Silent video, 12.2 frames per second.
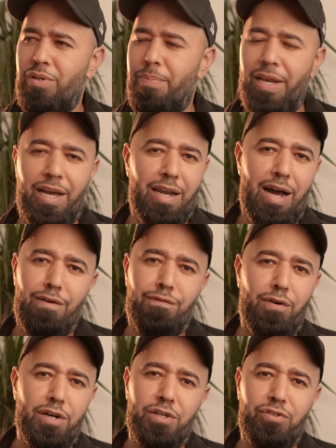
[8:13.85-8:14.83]
depending on how
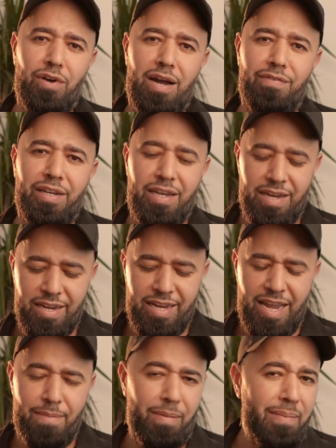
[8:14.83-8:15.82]
far you're driving,
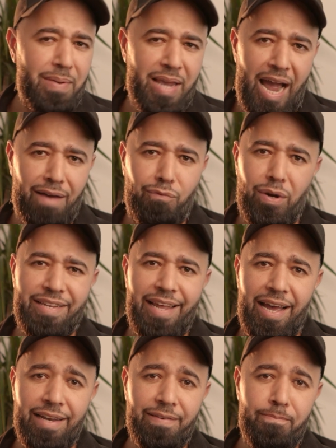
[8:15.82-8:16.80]
it might be halfway
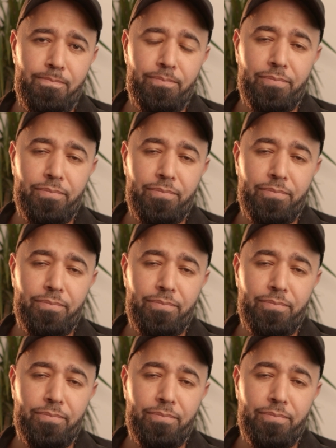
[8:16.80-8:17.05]
dead.